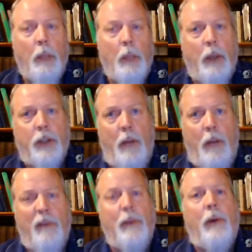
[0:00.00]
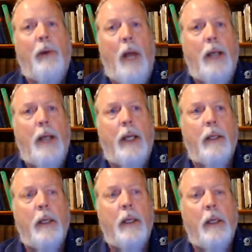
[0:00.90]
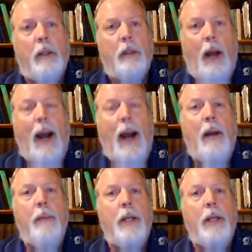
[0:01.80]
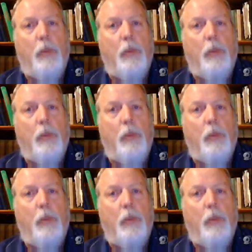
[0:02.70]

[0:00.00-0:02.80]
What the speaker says: But some have been reluctant to hire men